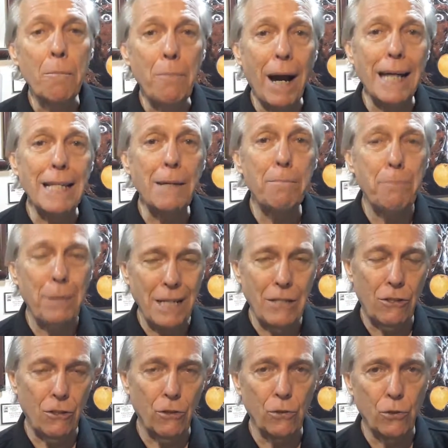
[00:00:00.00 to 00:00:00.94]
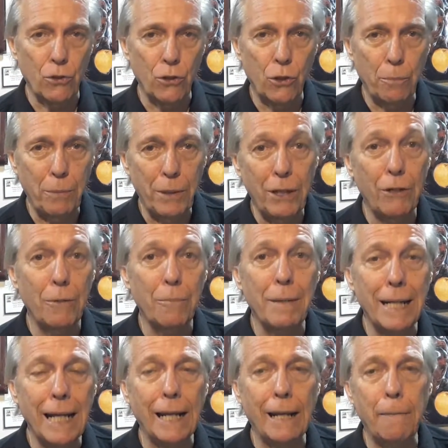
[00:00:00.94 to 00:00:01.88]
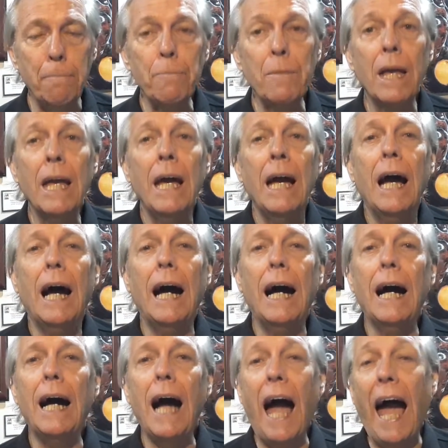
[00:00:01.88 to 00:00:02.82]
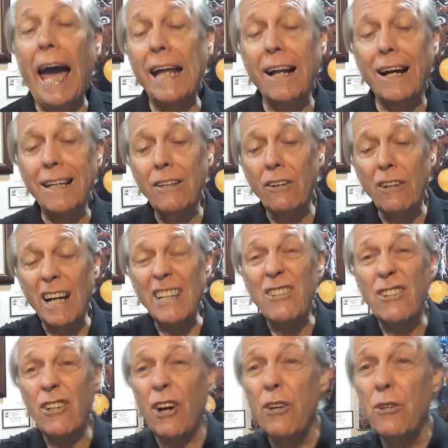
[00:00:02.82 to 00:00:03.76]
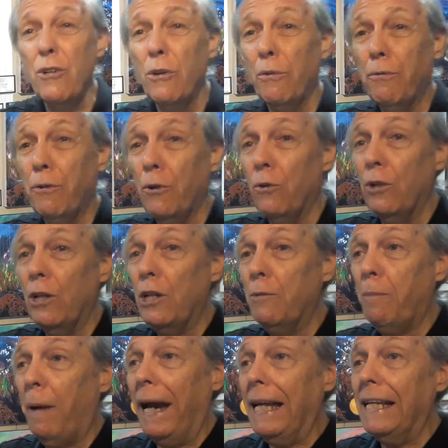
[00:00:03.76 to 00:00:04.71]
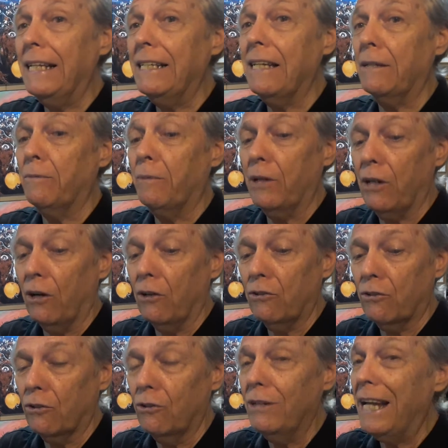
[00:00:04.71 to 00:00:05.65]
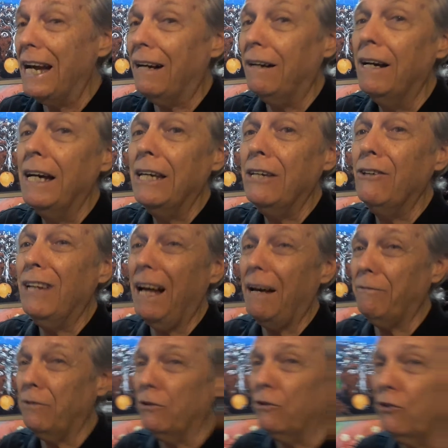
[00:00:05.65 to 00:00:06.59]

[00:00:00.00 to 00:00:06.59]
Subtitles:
by the Pencil Group here in Manila. And I thought I'd show you a few of these paintings as we go through. Now, you'll have to